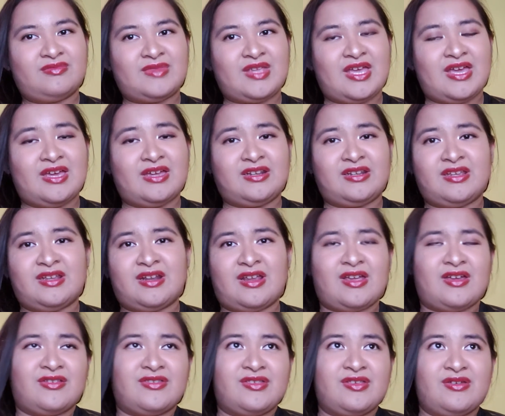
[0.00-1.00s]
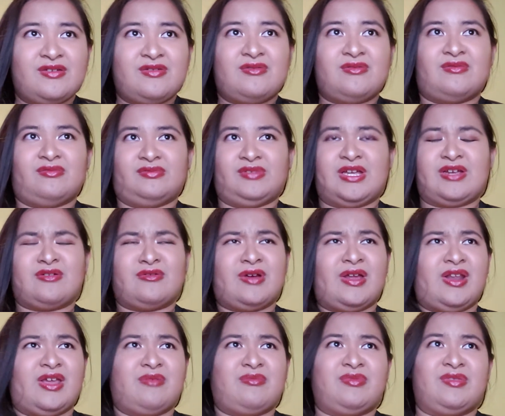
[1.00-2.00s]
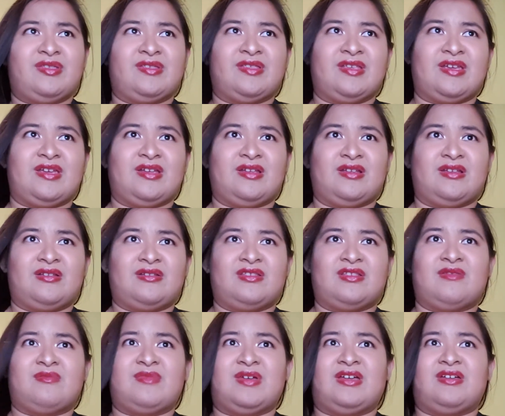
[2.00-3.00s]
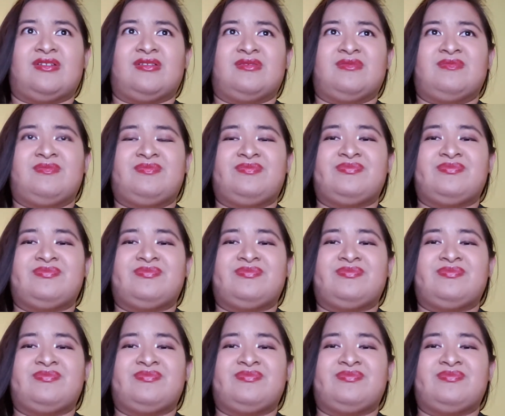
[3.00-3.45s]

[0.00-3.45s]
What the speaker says: And then I also, like, read up things about